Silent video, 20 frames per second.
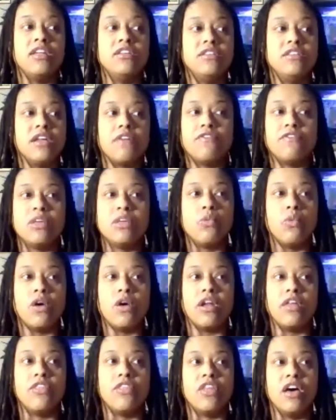Definitely
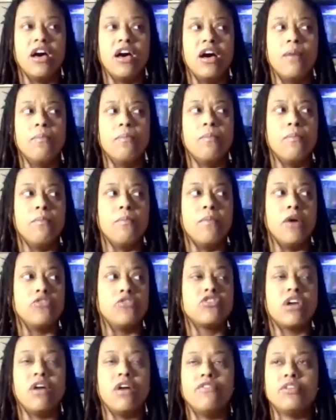one of the
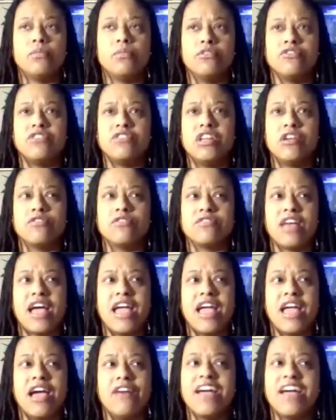most comfortable sneakers I
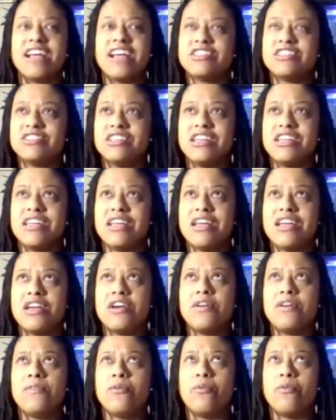have. Actually,
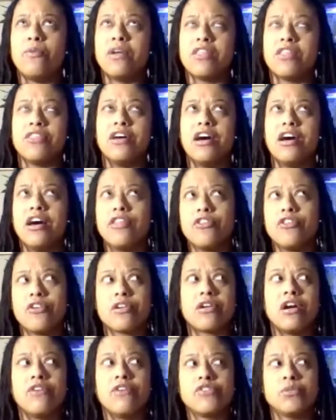one of the other
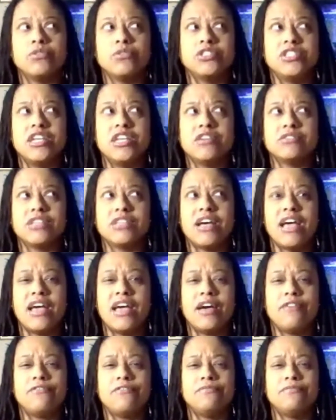comfortable sneakers I have